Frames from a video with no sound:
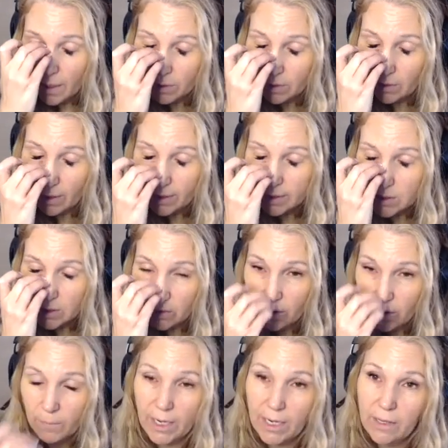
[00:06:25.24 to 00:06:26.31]
we'd like to
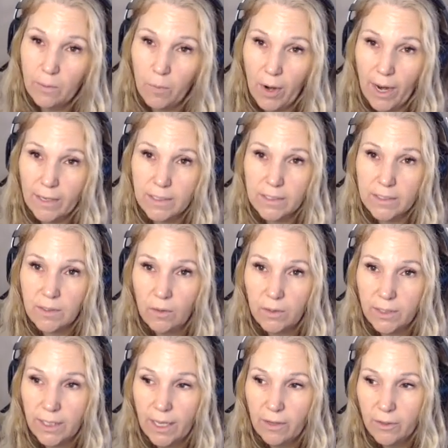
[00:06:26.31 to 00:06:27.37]
eliminate the practice
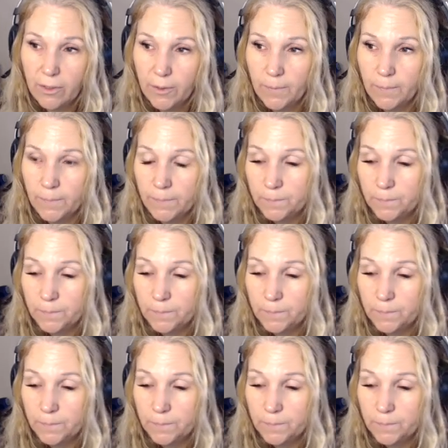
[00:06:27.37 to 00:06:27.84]
altogether.